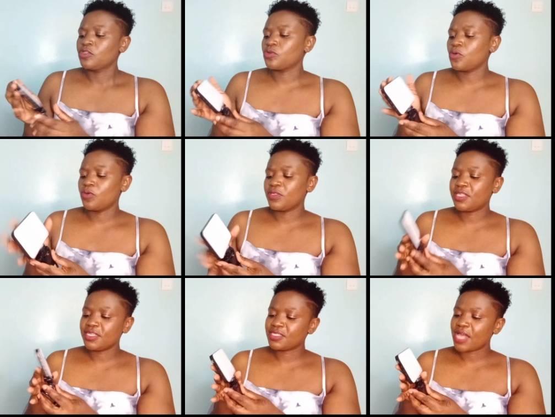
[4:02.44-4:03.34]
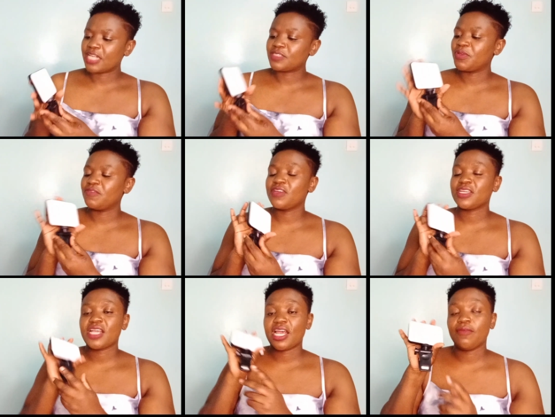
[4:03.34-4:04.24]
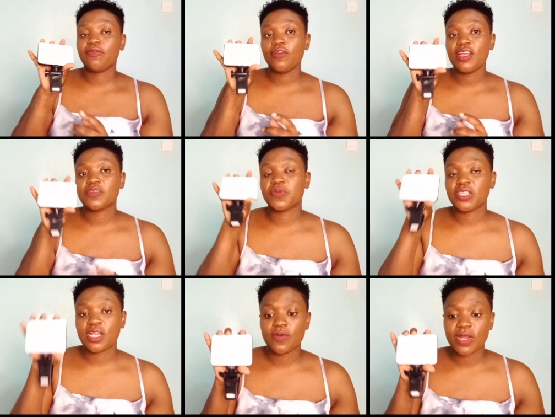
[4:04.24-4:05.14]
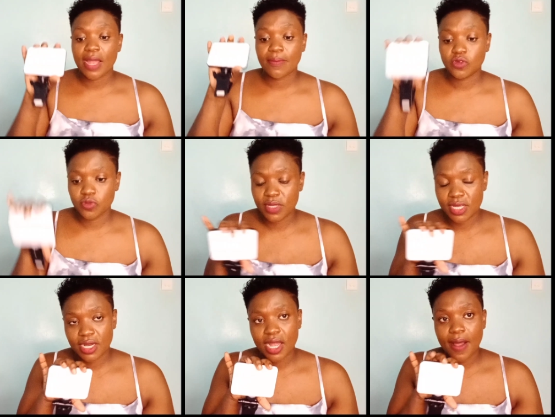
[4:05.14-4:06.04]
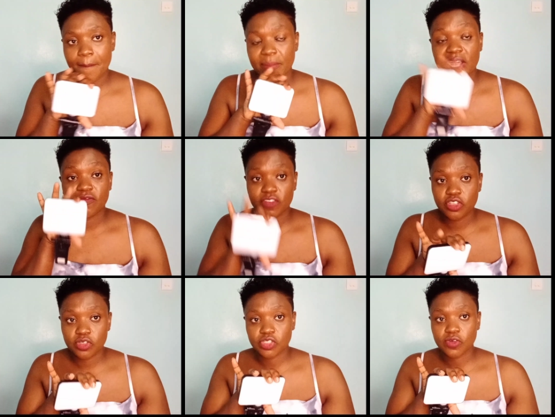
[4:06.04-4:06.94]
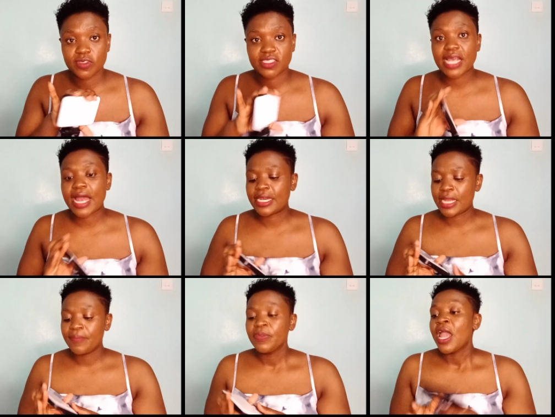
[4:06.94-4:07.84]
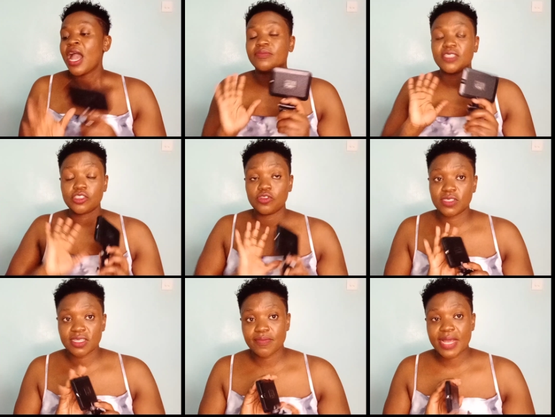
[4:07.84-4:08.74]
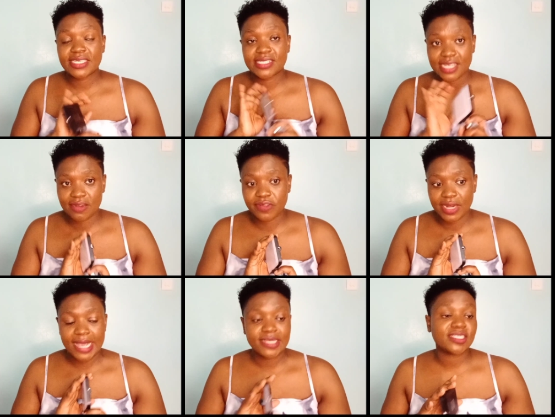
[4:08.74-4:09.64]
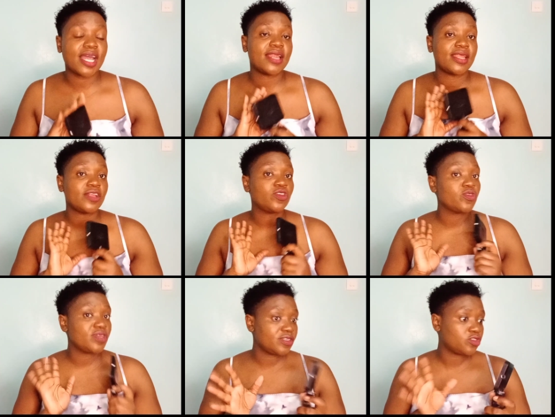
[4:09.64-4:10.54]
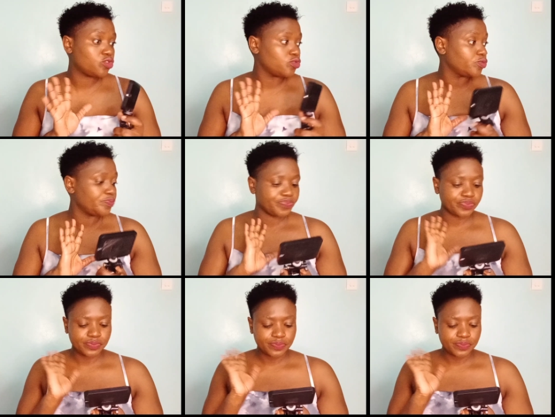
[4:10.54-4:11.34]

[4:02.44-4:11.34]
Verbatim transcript: so this has been very helpful especially when i'm doing uh, my video shots and uh, i'm just using my selfie light and i don't need to